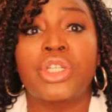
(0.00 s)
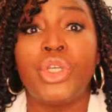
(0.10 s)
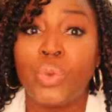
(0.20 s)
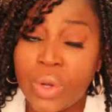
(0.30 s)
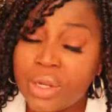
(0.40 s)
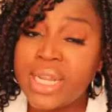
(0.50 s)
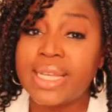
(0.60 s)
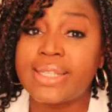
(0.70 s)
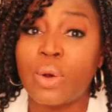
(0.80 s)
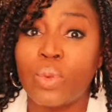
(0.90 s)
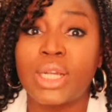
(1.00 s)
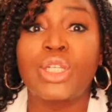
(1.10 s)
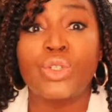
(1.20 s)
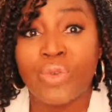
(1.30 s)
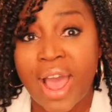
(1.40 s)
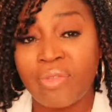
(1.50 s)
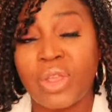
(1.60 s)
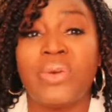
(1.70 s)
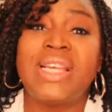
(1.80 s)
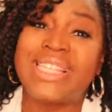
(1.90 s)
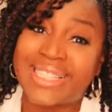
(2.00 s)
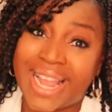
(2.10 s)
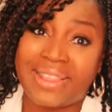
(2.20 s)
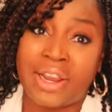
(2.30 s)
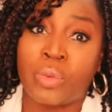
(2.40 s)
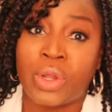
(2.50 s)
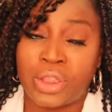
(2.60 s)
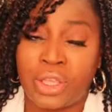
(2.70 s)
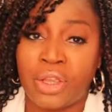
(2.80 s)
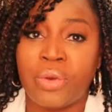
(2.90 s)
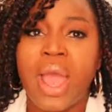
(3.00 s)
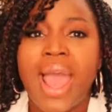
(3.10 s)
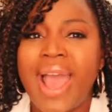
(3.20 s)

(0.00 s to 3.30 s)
and you will need someone to drive you and stay there with you,